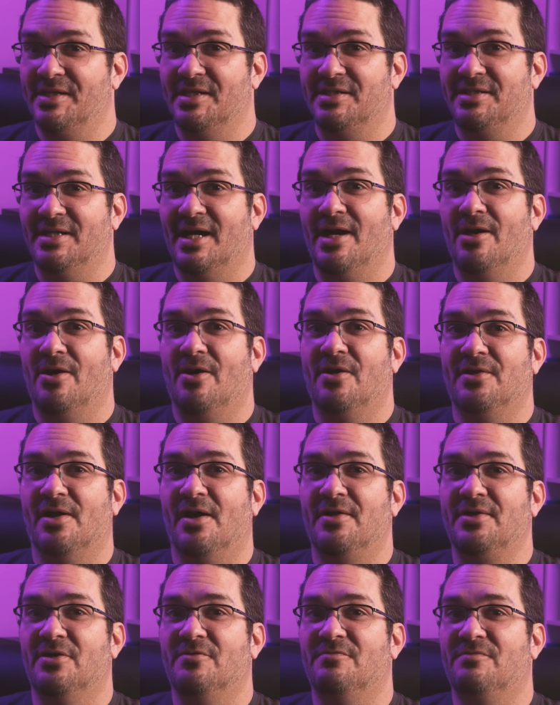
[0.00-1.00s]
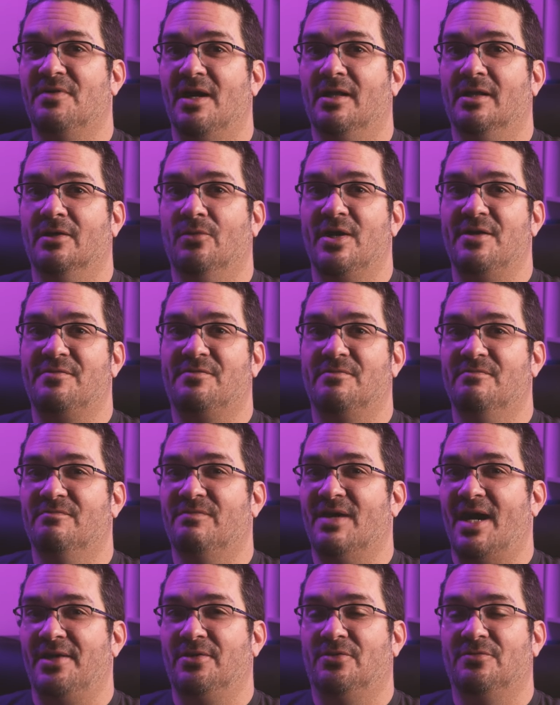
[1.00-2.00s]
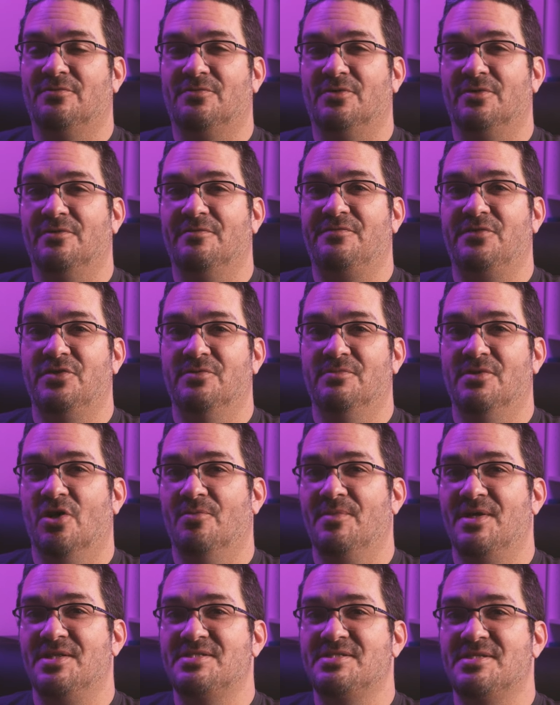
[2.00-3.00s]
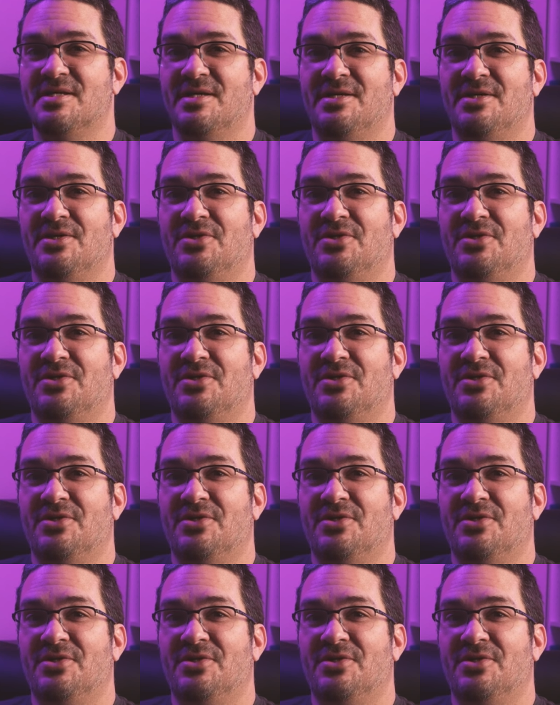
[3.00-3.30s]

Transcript: the die-hard audiophile away from vinyl for a few moments